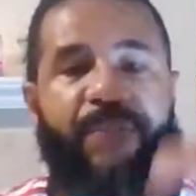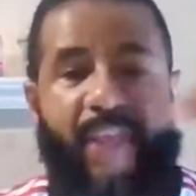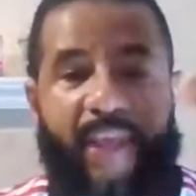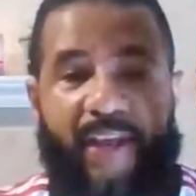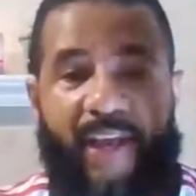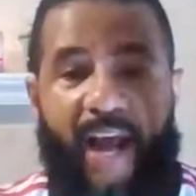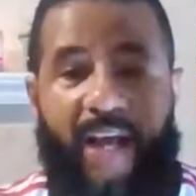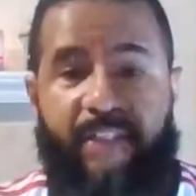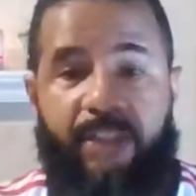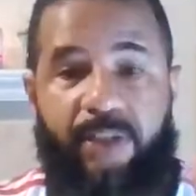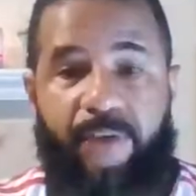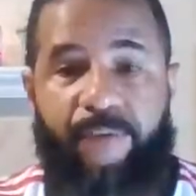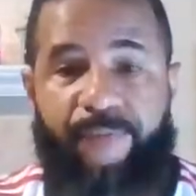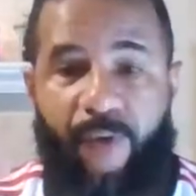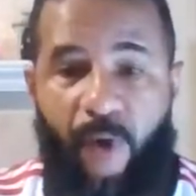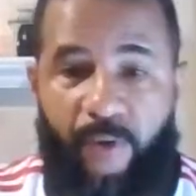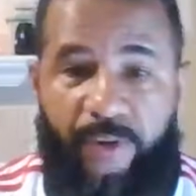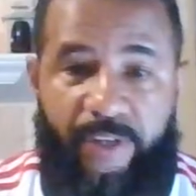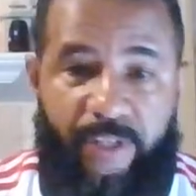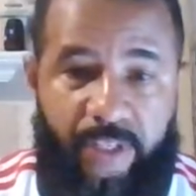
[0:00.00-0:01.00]
They got the
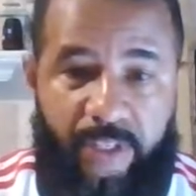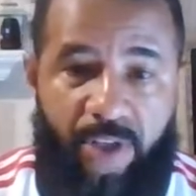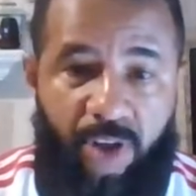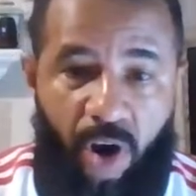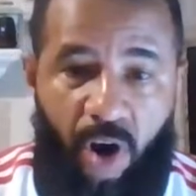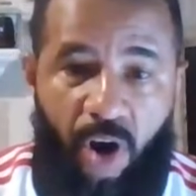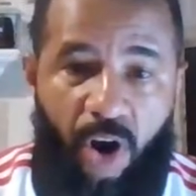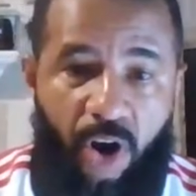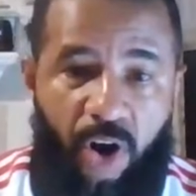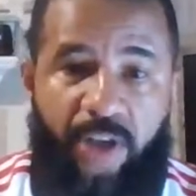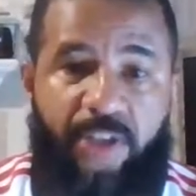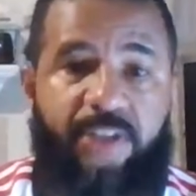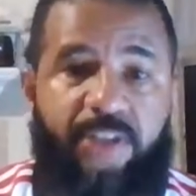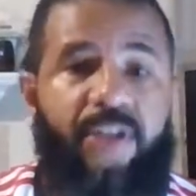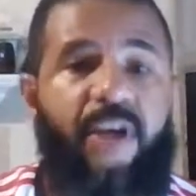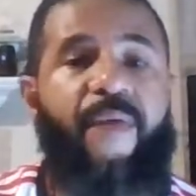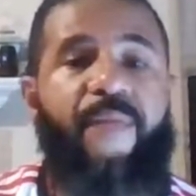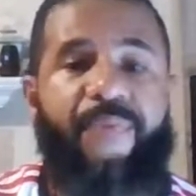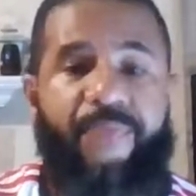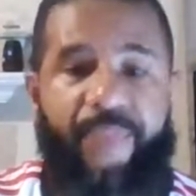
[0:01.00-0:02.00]
voting
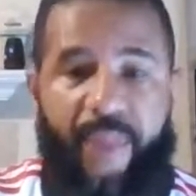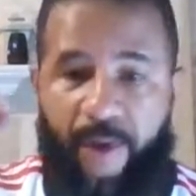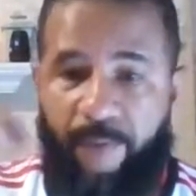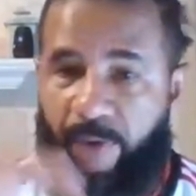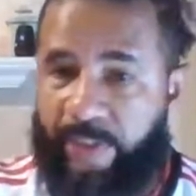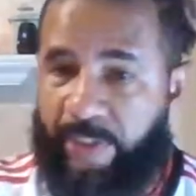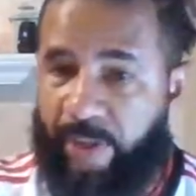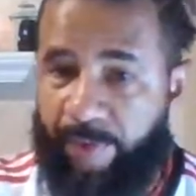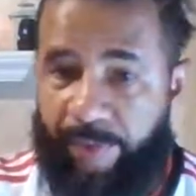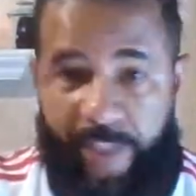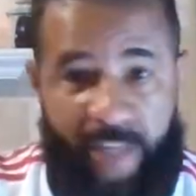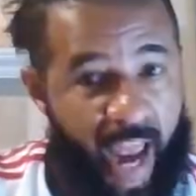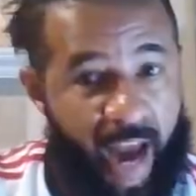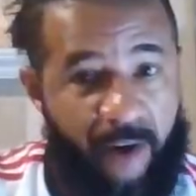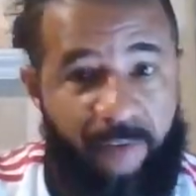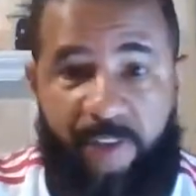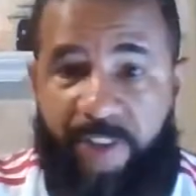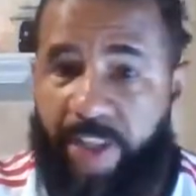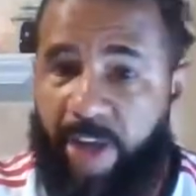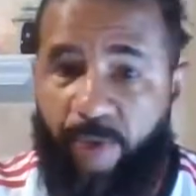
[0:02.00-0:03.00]
cards.
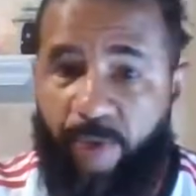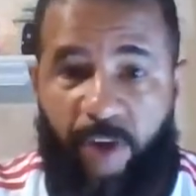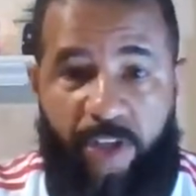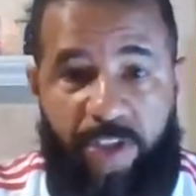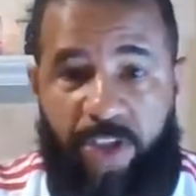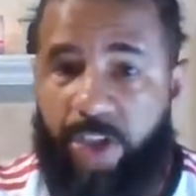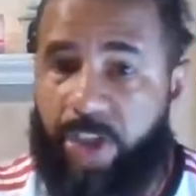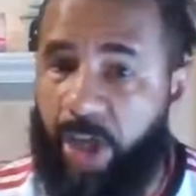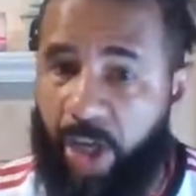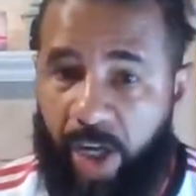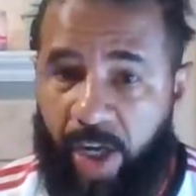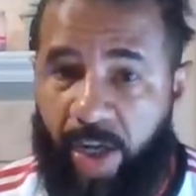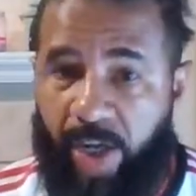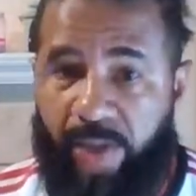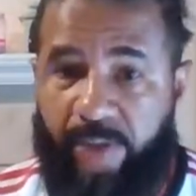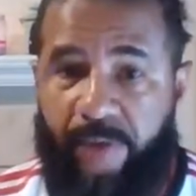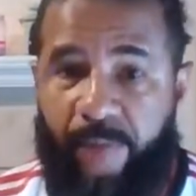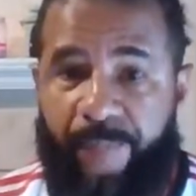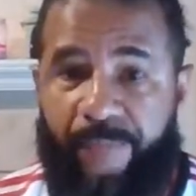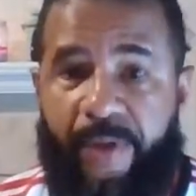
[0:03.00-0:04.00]
Everything was
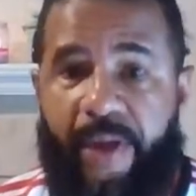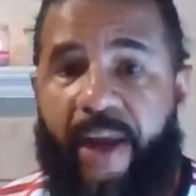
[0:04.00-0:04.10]
good.